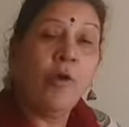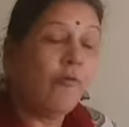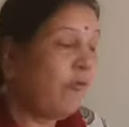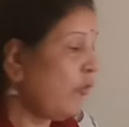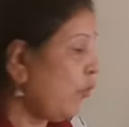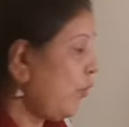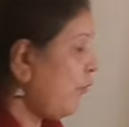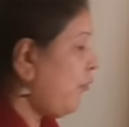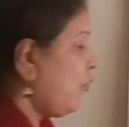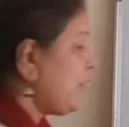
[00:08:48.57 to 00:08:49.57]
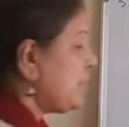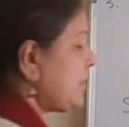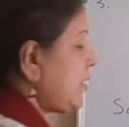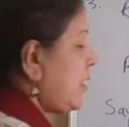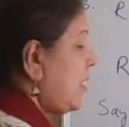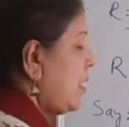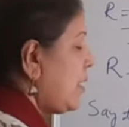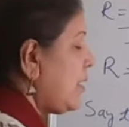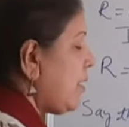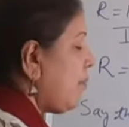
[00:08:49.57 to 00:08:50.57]
4. 4 is the
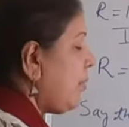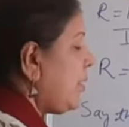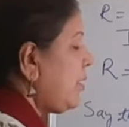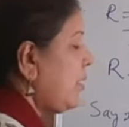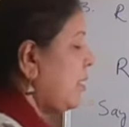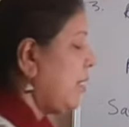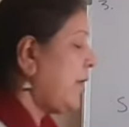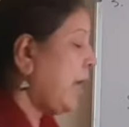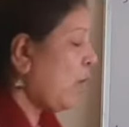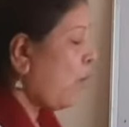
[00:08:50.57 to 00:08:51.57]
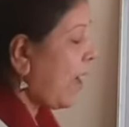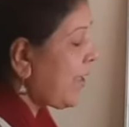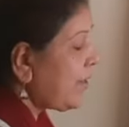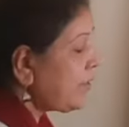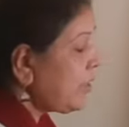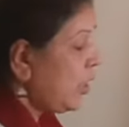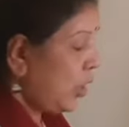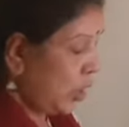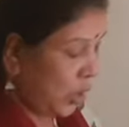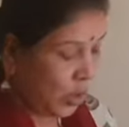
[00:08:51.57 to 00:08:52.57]
number required
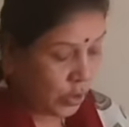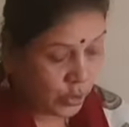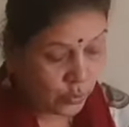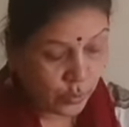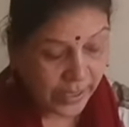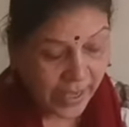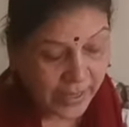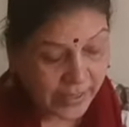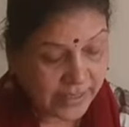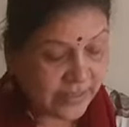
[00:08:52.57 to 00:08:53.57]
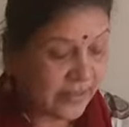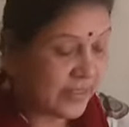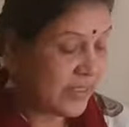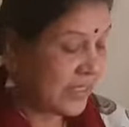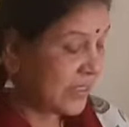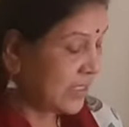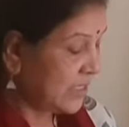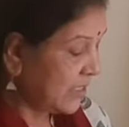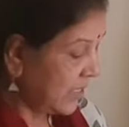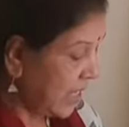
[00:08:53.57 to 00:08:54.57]
to carry these
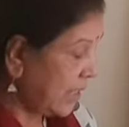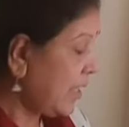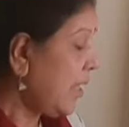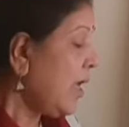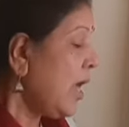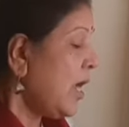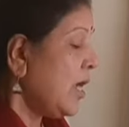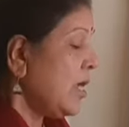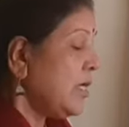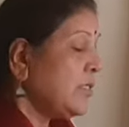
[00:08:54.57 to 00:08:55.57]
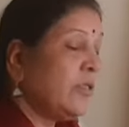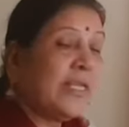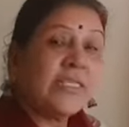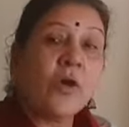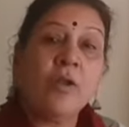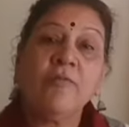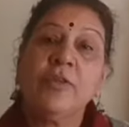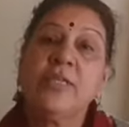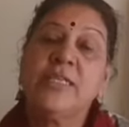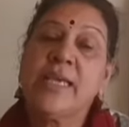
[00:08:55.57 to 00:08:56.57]
resistances. Yeah. So that's all for
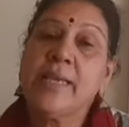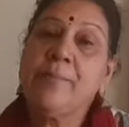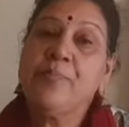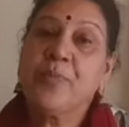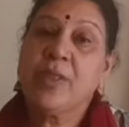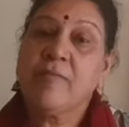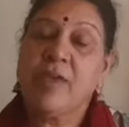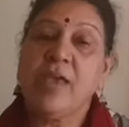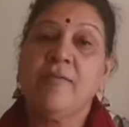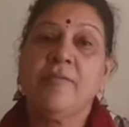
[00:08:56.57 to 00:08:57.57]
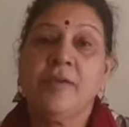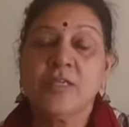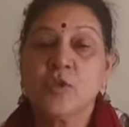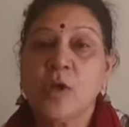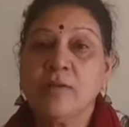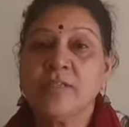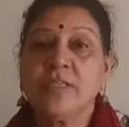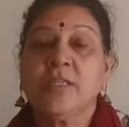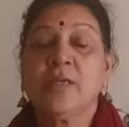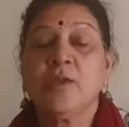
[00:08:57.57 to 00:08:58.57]
the day. We have solved
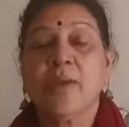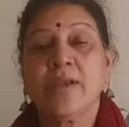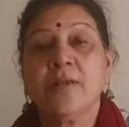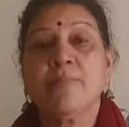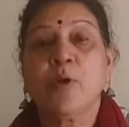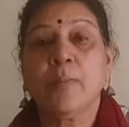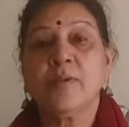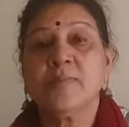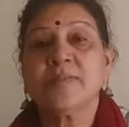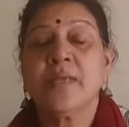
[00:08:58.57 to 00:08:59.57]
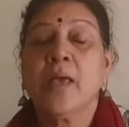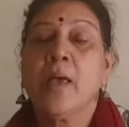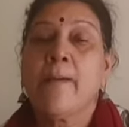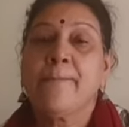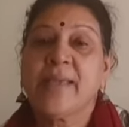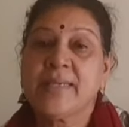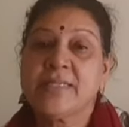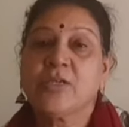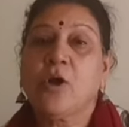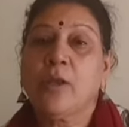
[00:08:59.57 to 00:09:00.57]
the numerical problems
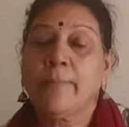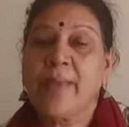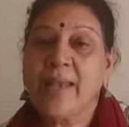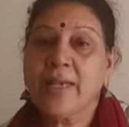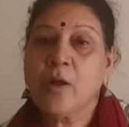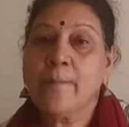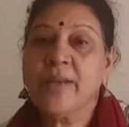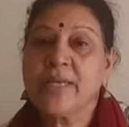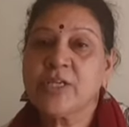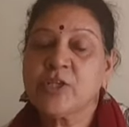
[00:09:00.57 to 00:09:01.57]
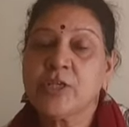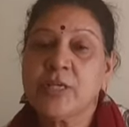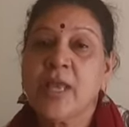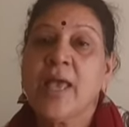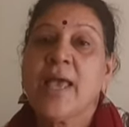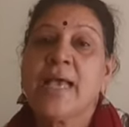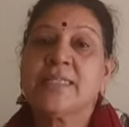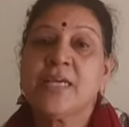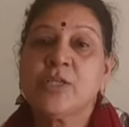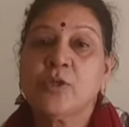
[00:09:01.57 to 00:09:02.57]
based on parallel combination.
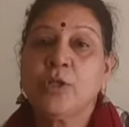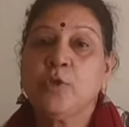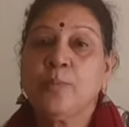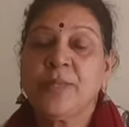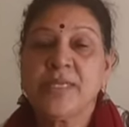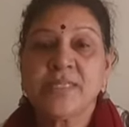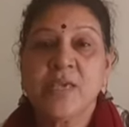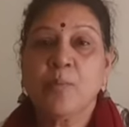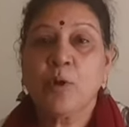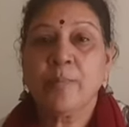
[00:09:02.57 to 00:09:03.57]
As I told you, please keep on